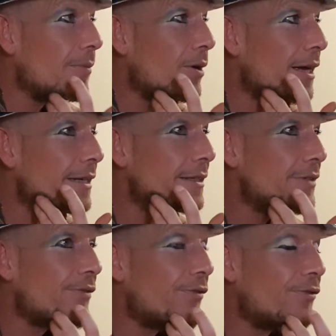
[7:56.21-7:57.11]
my head is
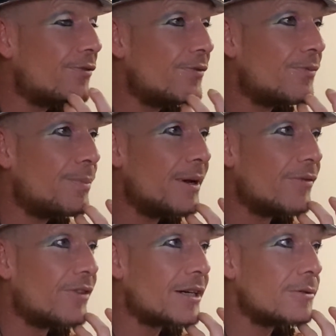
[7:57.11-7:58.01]
a bit
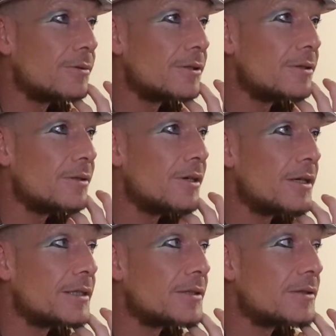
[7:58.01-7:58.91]
fraggled. Like,